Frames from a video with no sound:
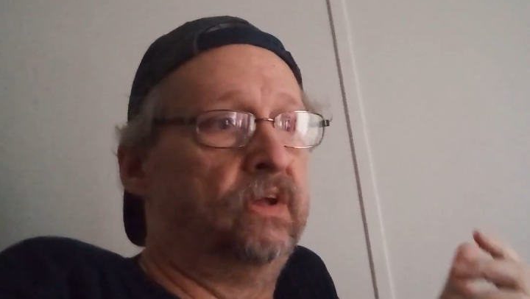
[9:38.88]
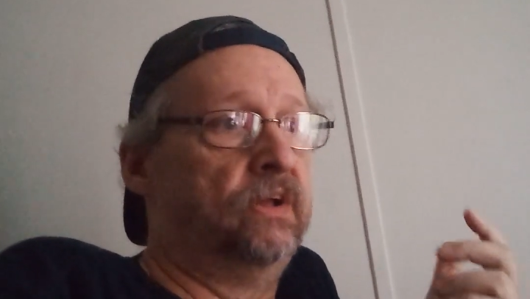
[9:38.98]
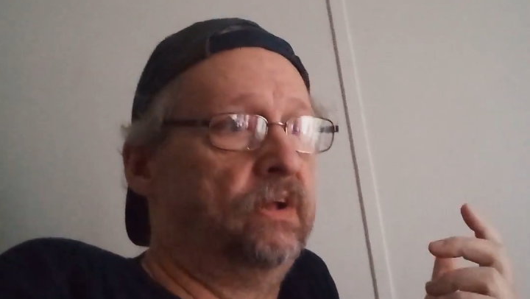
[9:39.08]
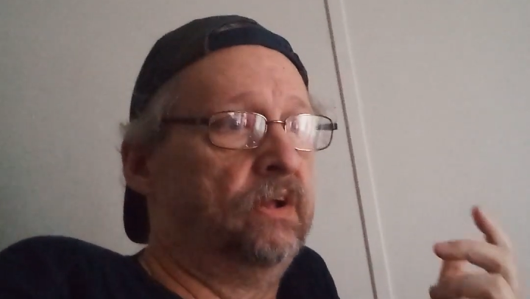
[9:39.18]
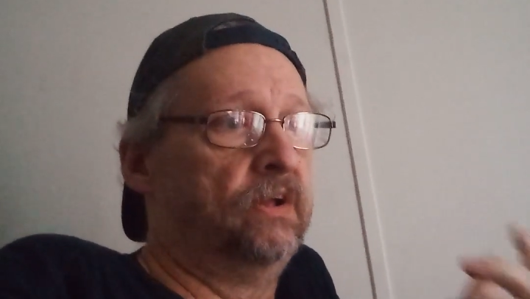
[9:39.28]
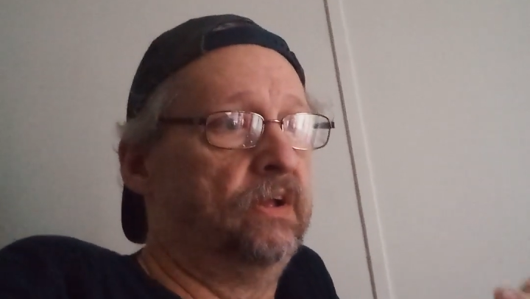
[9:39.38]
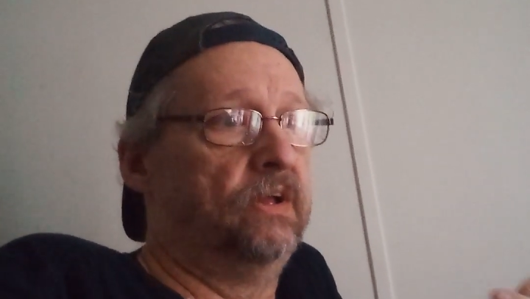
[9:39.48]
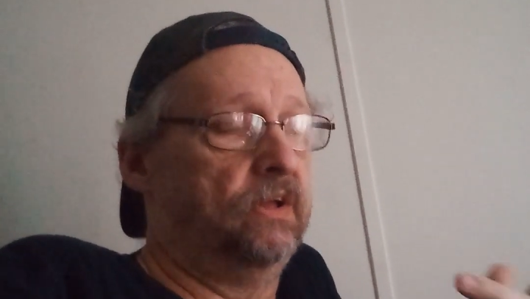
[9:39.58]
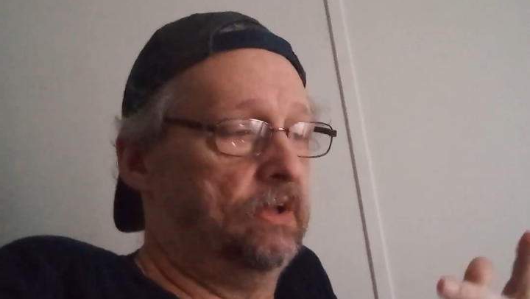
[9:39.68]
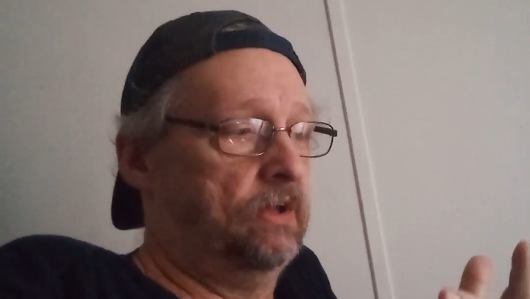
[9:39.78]
I'm
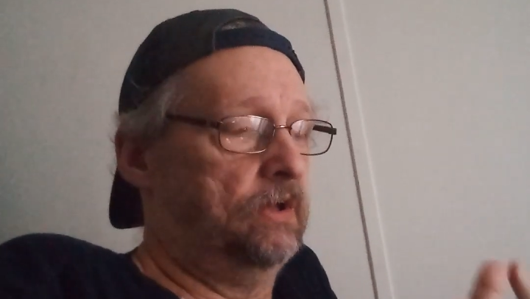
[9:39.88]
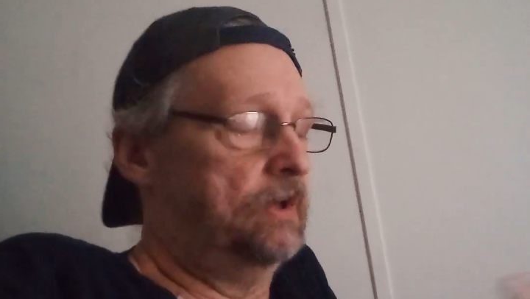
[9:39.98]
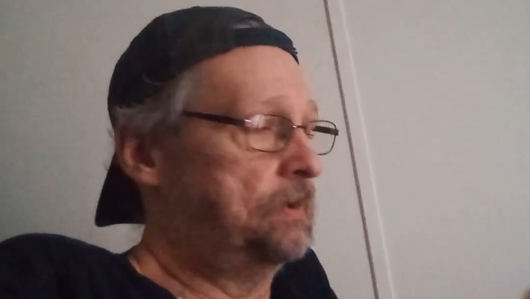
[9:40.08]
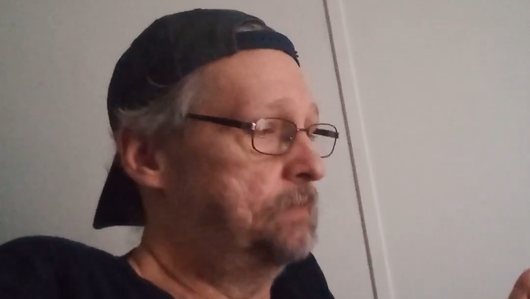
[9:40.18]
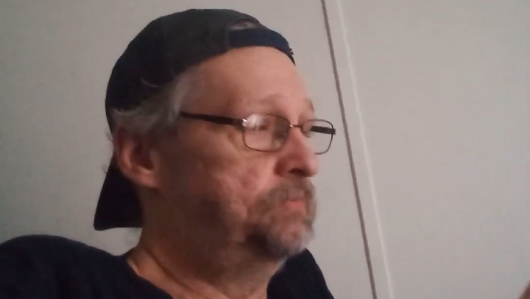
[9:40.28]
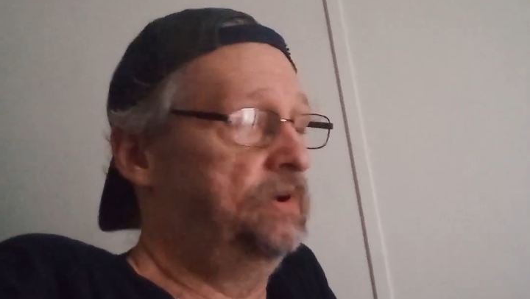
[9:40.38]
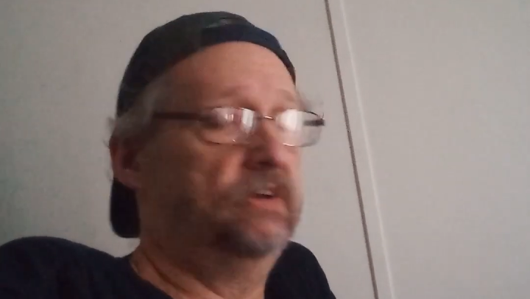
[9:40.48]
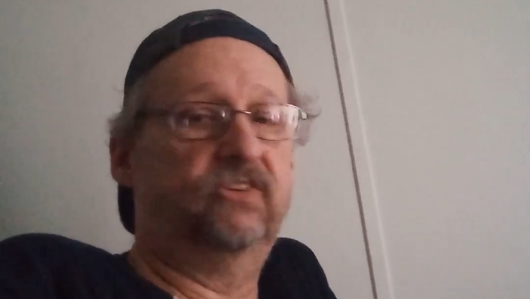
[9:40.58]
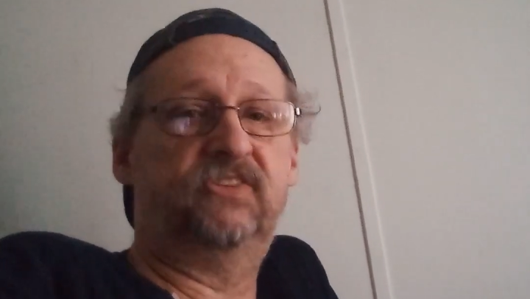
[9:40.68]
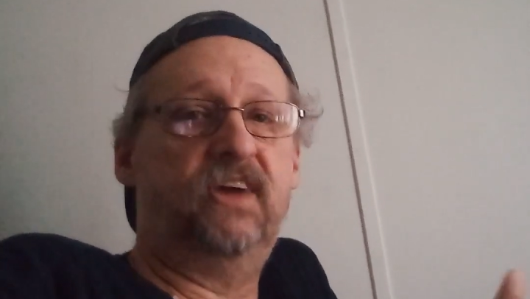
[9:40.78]
being stabbed
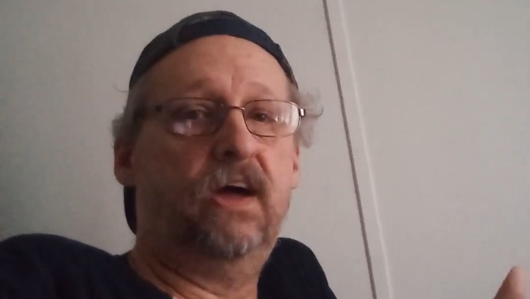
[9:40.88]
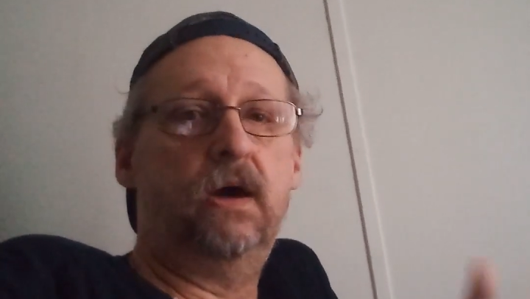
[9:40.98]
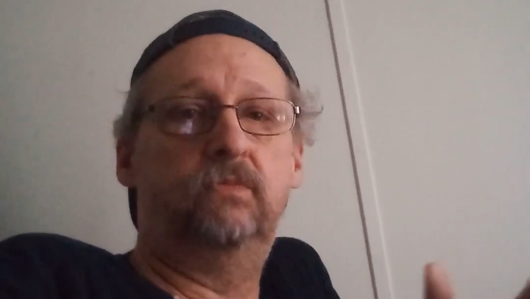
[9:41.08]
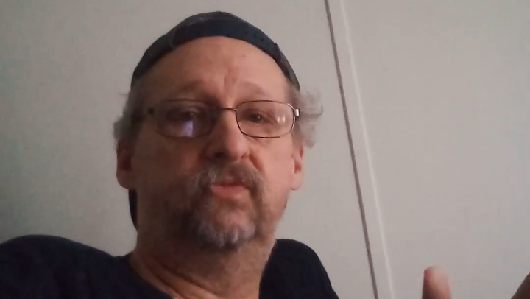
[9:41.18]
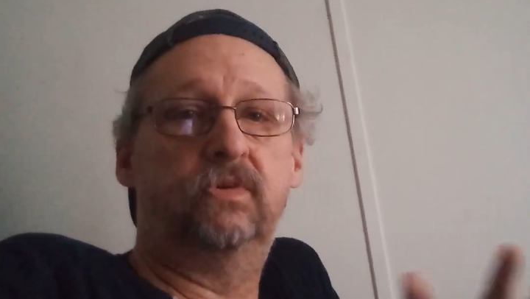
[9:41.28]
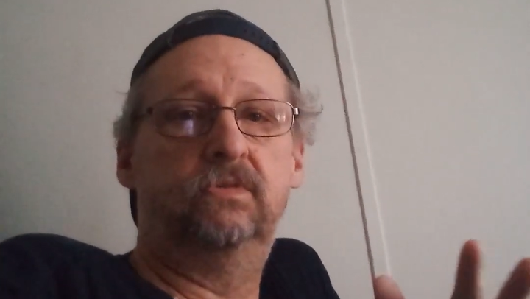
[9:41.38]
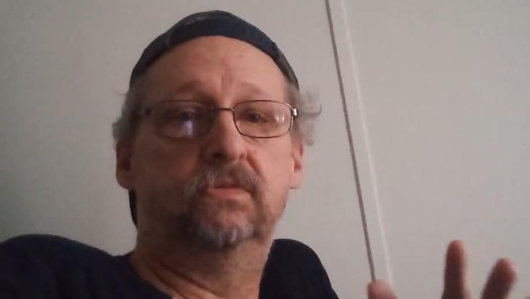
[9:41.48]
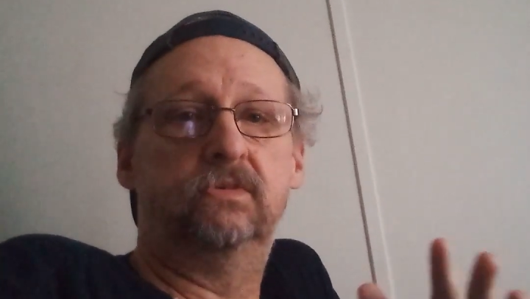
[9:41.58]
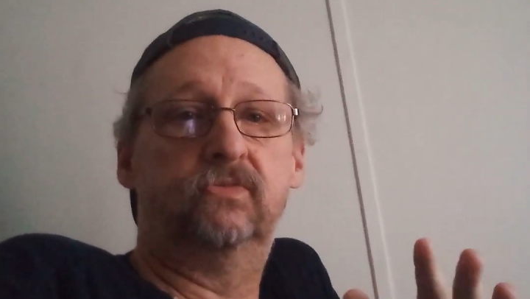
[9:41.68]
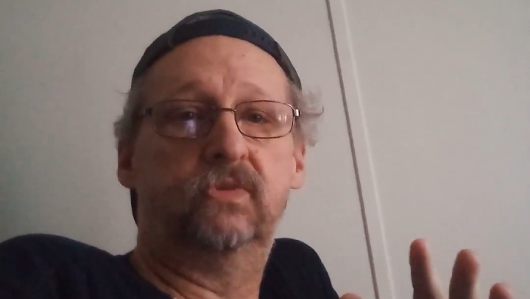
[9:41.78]
from the
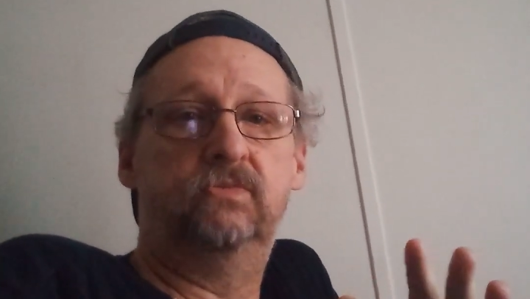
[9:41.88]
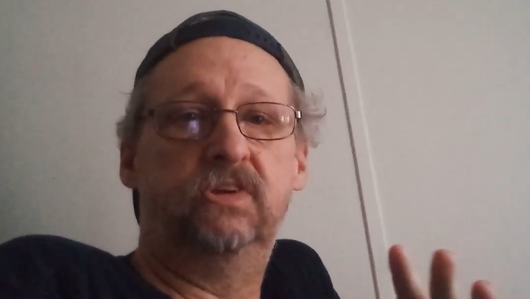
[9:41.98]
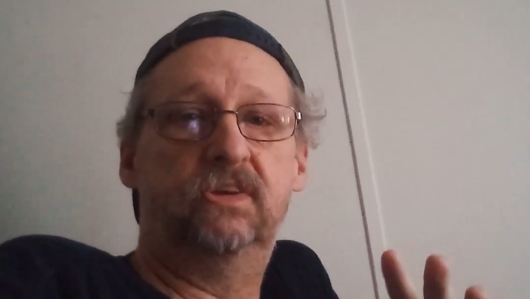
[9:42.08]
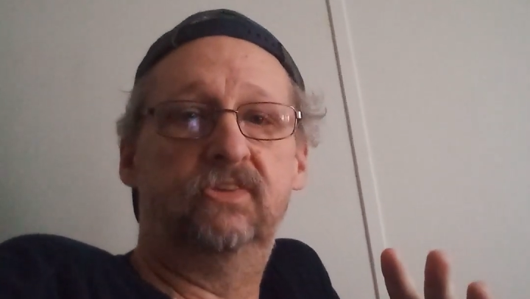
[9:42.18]
inside out.